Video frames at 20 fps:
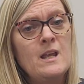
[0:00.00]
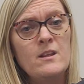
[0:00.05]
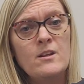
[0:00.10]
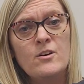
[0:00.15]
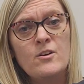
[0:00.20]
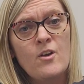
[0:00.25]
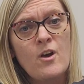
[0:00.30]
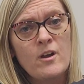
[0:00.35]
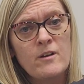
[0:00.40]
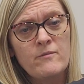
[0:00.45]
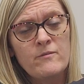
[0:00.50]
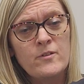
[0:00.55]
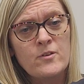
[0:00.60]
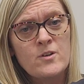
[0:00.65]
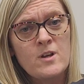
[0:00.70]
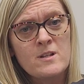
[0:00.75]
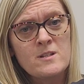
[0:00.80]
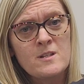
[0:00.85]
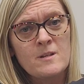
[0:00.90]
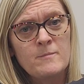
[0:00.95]
they're
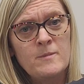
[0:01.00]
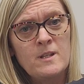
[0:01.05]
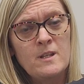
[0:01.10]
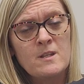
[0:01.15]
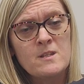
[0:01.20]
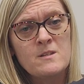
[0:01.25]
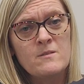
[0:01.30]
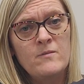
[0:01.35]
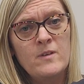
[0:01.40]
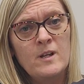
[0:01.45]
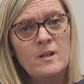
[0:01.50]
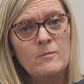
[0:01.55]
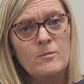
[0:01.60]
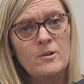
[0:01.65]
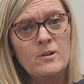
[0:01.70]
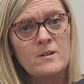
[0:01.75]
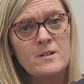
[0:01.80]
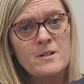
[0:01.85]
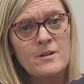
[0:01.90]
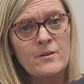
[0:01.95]
not something that's
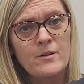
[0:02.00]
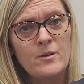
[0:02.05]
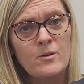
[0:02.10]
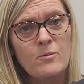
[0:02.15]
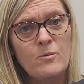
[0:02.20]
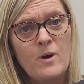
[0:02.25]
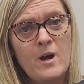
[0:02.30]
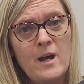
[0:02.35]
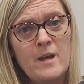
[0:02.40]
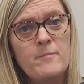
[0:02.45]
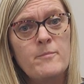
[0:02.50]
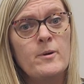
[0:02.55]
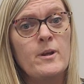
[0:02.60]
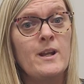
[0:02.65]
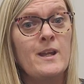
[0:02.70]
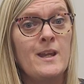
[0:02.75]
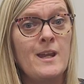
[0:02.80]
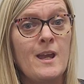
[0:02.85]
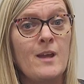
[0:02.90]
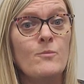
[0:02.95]
available Ontario-wide, but
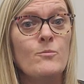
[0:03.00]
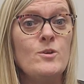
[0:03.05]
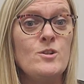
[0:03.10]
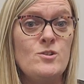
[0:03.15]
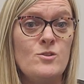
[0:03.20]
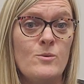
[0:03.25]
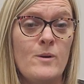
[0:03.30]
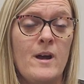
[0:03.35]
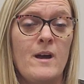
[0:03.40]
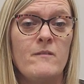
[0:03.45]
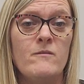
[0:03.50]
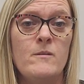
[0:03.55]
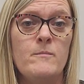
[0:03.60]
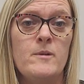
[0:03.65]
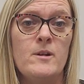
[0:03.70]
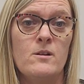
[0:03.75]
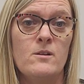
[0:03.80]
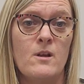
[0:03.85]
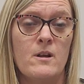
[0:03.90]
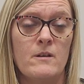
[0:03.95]
again, we do have them
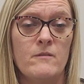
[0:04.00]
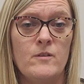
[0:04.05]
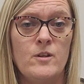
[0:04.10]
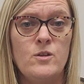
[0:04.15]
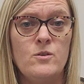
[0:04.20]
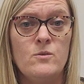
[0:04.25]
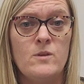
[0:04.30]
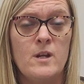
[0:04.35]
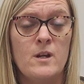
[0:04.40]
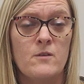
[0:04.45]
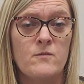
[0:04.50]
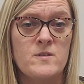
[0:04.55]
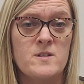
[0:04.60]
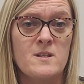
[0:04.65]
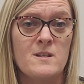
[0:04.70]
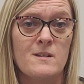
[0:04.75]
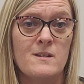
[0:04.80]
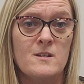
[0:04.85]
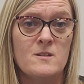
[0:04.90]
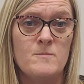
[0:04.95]
in a lot of acute care
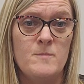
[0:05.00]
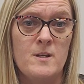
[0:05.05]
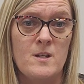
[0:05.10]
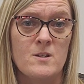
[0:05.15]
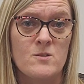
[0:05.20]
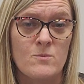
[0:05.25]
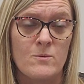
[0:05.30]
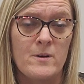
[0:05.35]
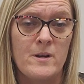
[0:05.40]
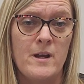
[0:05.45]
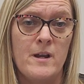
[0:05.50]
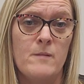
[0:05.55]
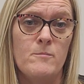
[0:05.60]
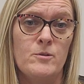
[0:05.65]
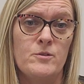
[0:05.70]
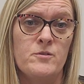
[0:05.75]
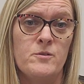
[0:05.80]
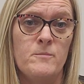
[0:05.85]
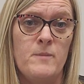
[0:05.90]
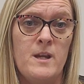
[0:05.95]
facilities because we're
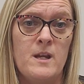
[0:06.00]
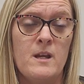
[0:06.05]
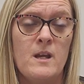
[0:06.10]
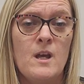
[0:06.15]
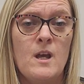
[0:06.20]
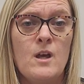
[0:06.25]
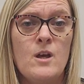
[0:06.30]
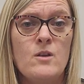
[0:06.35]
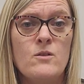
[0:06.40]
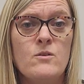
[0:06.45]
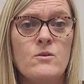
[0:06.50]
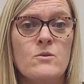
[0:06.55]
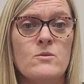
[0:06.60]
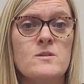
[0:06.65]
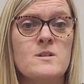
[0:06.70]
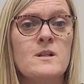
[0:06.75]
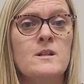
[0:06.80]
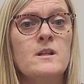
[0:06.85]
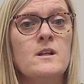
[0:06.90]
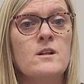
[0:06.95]
able to make
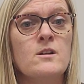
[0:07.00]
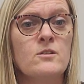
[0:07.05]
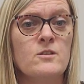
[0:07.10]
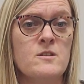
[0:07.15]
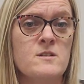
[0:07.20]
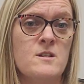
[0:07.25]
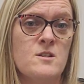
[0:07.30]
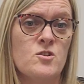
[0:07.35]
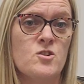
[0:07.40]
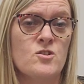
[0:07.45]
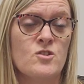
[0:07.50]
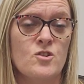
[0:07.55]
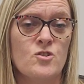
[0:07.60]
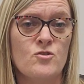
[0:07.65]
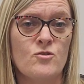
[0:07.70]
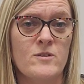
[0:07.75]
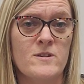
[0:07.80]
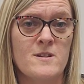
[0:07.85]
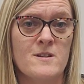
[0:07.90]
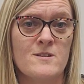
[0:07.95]
those clinical decisions and
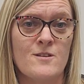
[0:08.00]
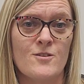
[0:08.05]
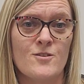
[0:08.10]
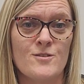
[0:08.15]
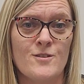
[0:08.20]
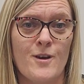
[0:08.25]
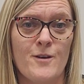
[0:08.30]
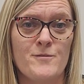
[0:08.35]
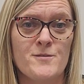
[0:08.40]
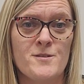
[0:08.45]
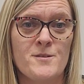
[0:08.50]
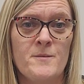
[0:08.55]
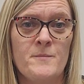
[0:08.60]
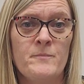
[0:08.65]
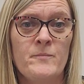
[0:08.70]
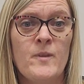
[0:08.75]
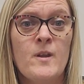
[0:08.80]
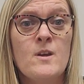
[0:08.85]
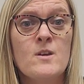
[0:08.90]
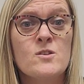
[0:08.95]
choices ourselves.
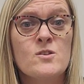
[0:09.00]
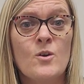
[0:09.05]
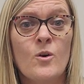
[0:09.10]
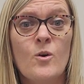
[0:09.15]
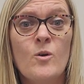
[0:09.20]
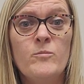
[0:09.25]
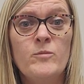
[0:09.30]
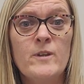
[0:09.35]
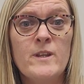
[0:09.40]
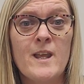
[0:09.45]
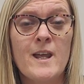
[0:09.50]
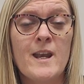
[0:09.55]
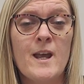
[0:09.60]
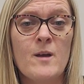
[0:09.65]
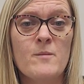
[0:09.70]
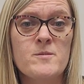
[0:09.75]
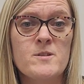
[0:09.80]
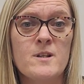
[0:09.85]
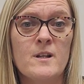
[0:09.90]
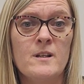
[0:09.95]
So hopefully that
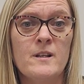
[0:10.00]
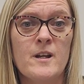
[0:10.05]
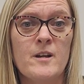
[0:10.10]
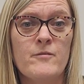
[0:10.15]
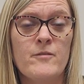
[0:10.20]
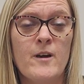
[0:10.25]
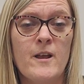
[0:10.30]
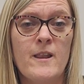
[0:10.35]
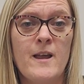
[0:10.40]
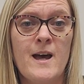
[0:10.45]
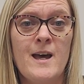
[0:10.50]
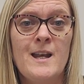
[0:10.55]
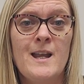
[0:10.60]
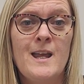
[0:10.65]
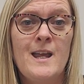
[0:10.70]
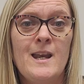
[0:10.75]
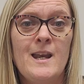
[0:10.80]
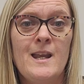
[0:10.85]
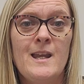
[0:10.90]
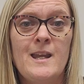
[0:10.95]
helps to clarify that.
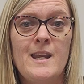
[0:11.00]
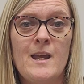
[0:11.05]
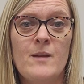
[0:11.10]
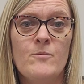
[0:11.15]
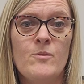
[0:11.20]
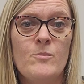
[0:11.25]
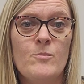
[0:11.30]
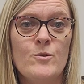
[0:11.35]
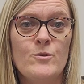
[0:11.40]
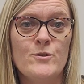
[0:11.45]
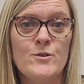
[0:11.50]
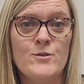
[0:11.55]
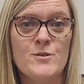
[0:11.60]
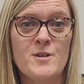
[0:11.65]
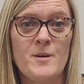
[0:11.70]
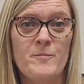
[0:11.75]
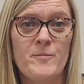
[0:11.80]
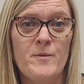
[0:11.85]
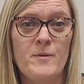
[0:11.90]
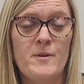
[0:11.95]
Again, we will do
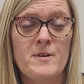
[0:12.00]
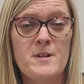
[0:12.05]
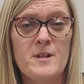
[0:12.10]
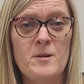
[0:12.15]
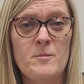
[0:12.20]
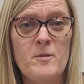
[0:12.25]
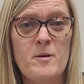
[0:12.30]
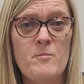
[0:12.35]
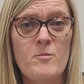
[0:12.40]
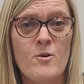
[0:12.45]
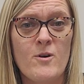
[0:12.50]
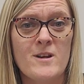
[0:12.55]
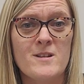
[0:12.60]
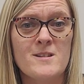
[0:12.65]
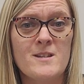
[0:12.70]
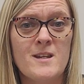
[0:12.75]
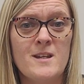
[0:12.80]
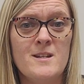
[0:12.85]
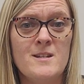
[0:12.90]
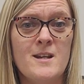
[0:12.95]
a little bit more on
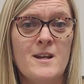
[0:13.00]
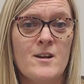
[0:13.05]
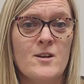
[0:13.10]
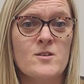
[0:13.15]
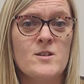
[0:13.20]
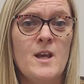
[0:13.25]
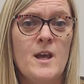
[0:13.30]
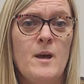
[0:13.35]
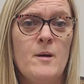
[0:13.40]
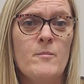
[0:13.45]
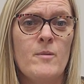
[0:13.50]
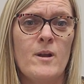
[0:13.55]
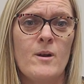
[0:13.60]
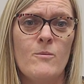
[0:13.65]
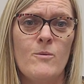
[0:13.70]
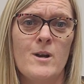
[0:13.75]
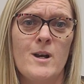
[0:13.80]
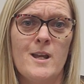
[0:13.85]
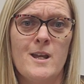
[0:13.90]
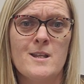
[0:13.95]
skin tears, but I
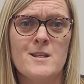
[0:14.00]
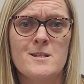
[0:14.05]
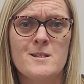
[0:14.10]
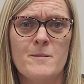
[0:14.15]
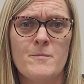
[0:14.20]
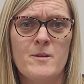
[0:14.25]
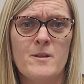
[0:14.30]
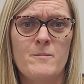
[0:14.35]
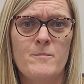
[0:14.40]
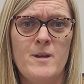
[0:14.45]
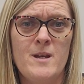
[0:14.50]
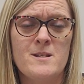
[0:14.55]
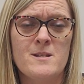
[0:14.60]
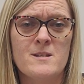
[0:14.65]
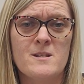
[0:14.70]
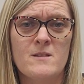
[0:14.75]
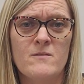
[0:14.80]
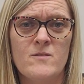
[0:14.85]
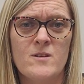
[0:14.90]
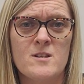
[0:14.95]
want to get some of the
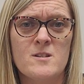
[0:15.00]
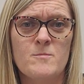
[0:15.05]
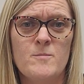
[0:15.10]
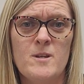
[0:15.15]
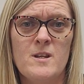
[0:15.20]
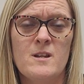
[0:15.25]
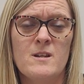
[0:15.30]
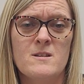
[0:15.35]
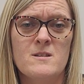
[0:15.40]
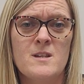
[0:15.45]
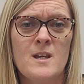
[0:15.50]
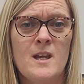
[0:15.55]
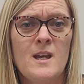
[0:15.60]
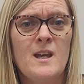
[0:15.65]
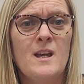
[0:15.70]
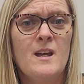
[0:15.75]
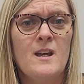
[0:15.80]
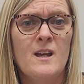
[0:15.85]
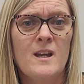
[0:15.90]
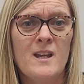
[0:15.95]
basis of this because,
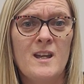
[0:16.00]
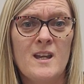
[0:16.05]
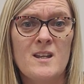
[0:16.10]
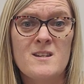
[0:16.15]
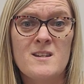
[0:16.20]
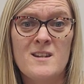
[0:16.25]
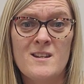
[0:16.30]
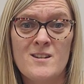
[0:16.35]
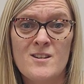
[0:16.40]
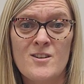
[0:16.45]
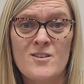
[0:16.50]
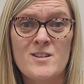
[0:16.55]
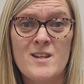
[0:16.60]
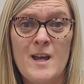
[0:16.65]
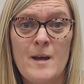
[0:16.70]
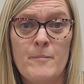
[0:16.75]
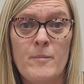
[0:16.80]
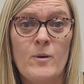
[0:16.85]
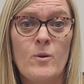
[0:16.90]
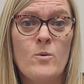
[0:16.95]
again, skin tears
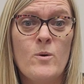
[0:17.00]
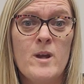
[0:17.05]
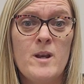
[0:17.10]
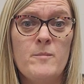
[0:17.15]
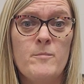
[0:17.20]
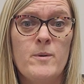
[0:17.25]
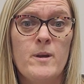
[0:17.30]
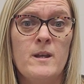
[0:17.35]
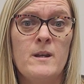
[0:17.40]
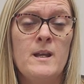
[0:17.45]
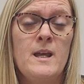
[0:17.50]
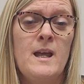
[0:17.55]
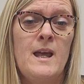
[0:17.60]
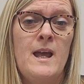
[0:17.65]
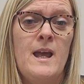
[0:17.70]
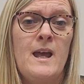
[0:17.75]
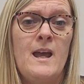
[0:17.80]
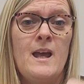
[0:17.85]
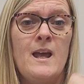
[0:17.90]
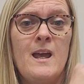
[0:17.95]
happen quite a bit.
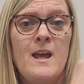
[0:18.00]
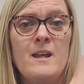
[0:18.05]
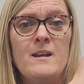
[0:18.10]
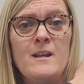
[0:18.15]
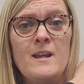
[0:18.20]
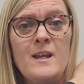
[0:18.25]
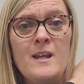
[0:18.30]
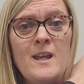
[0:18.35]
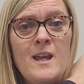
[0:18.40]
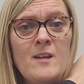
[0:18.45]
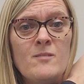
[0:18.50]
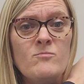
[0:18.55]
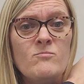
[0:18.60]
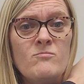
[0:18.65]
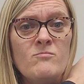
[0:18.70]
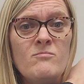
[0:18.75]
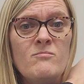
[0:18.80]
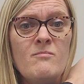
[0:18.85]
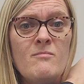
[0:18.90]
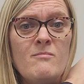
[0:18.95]
And again,
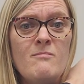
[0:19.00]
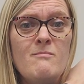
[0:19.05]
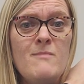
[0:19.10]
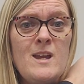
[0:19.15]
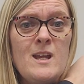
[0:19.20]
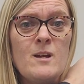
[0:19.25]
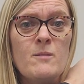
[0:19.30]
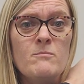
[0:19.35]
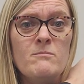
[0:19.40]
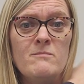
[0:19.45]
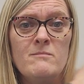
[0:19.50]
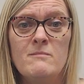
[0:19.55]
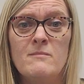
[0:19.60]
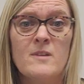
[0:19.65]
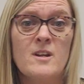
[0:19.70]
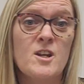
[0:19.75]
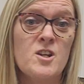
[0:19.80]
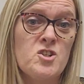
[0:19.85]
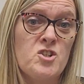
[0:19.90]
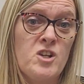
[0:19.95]
make them
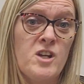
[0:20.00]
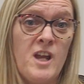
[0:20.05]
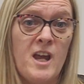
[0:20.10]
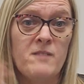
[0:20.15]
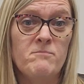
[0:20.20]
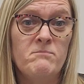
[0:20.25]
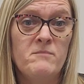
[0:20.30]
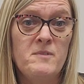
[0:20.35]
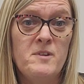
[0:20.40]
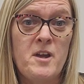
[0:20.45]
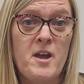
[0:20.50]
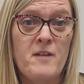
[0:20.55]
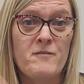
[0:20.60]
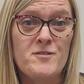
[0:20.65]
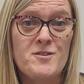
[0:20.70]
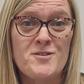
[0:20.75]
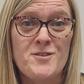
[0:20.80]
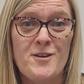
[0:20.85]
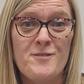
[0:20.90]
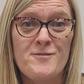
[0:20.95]
because you can. You have
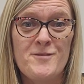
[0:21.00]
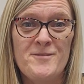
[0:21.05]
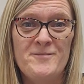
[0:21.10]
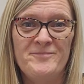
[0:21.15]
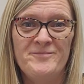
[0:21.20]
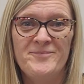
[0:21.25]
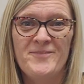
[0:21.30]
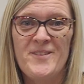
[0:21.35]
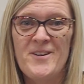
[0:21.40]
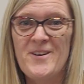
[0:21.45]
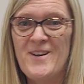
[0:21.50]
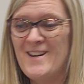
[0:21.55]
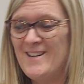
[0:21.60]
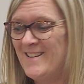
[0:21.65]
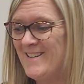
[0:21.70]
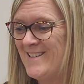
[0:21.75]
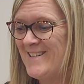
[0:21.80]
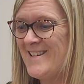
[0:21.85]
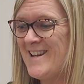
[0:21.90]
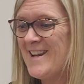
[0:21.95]
the stuff. All right,
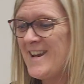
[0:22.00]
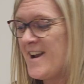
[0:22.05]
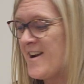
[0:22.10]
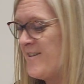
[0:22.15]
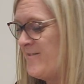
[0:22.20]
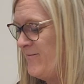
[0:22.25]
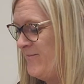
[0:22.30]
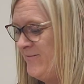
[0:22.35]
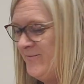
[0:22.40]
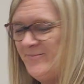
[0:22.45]
take care.